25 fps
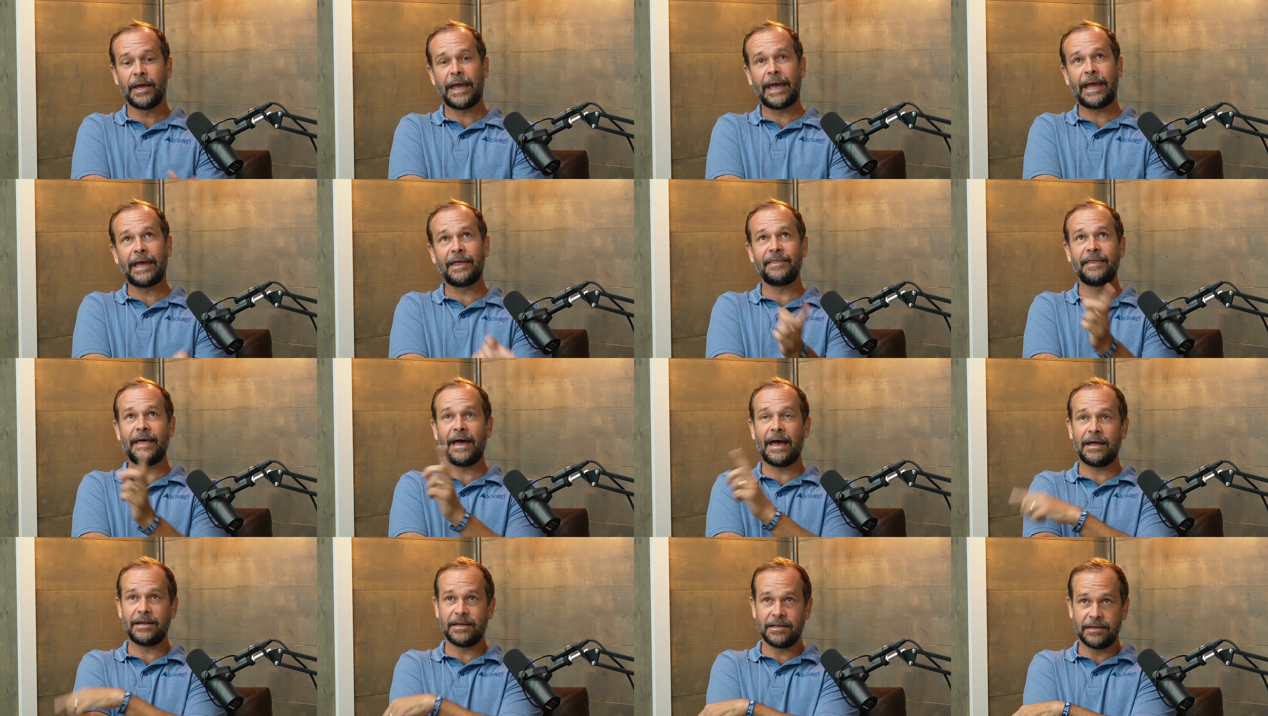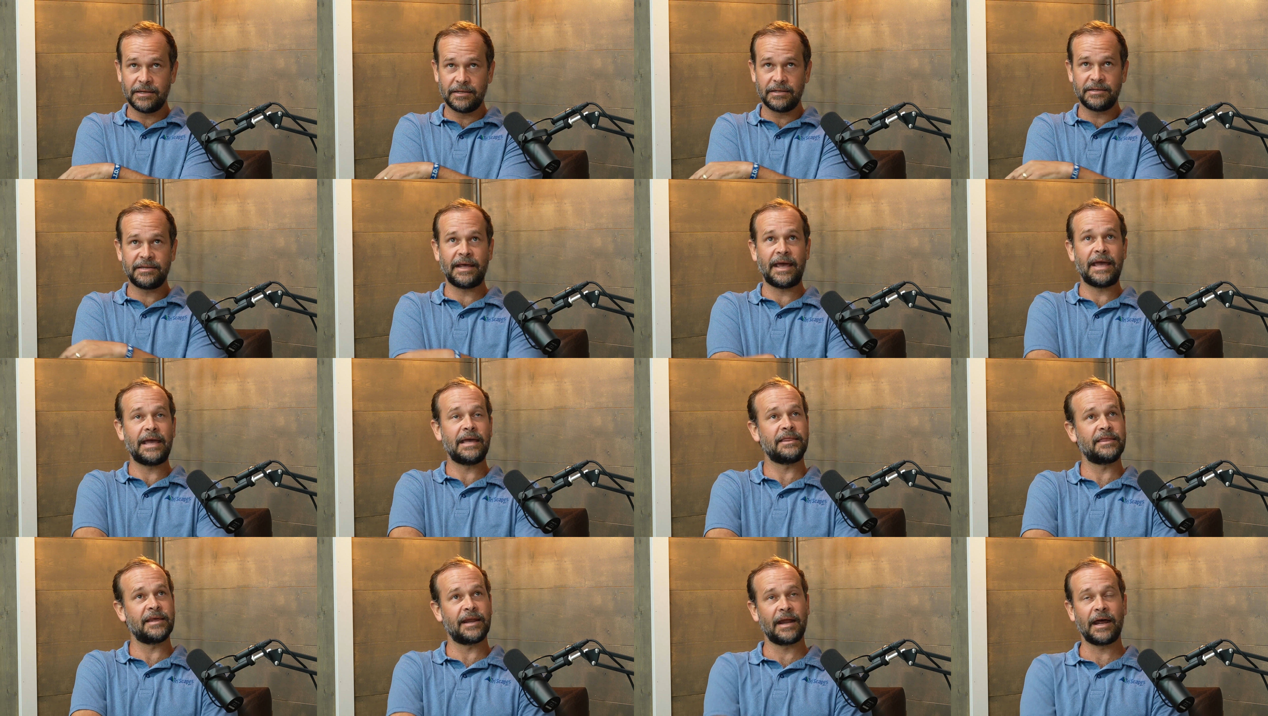And that
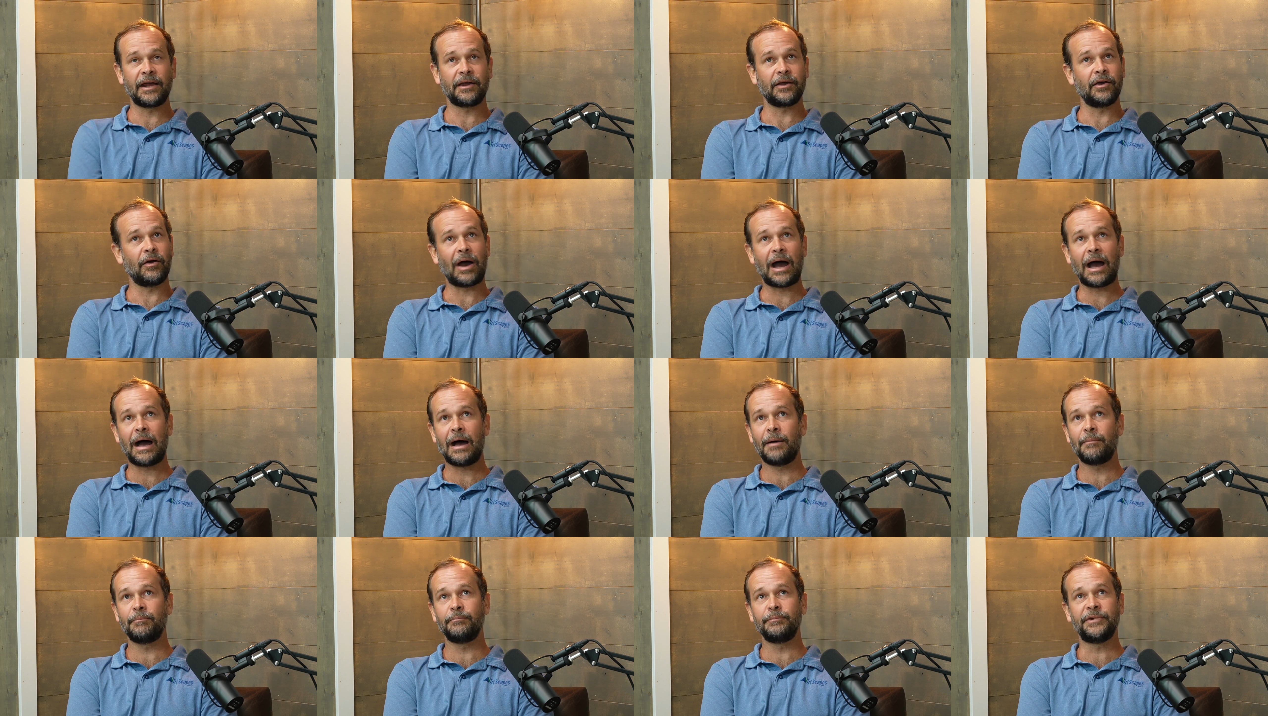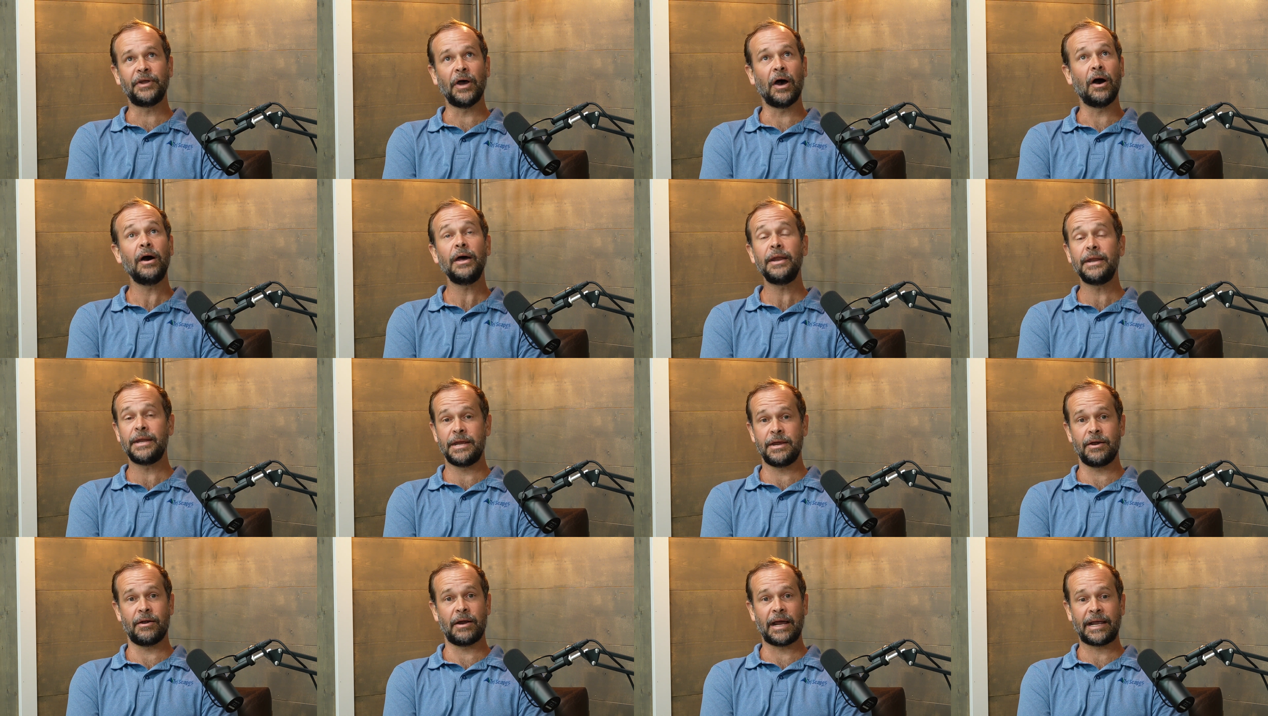day that I go, I'm done
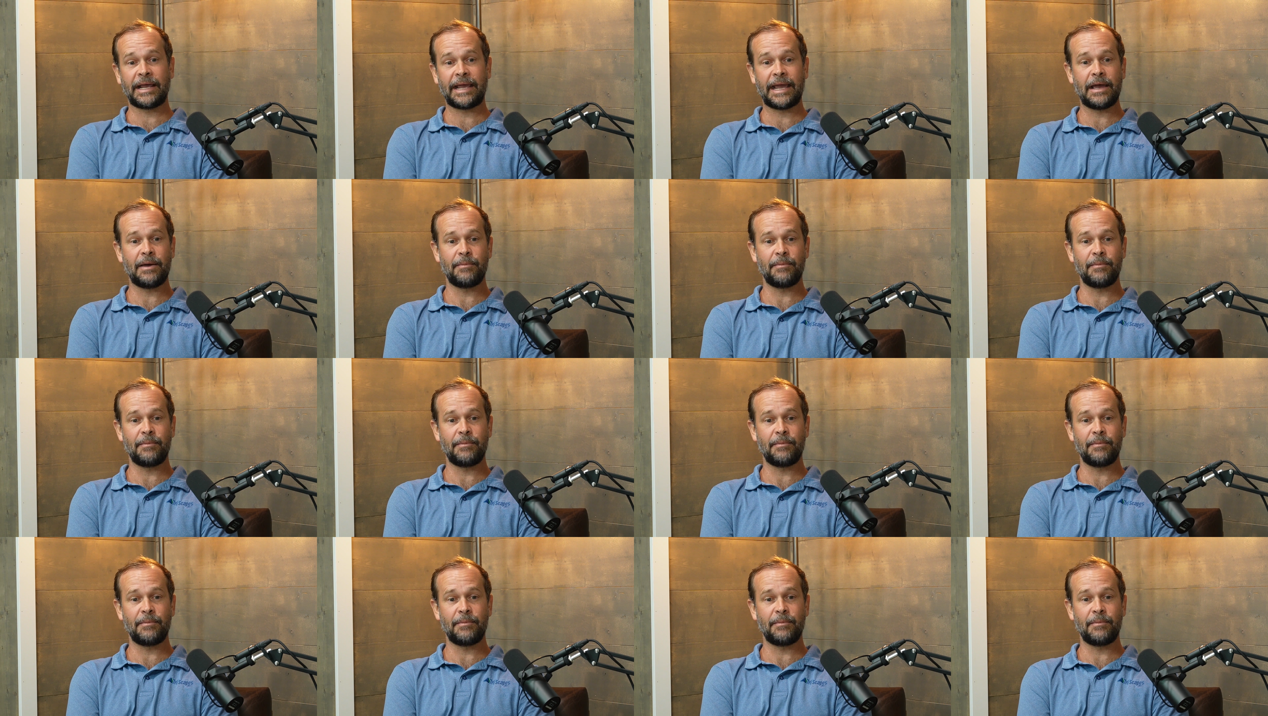here. I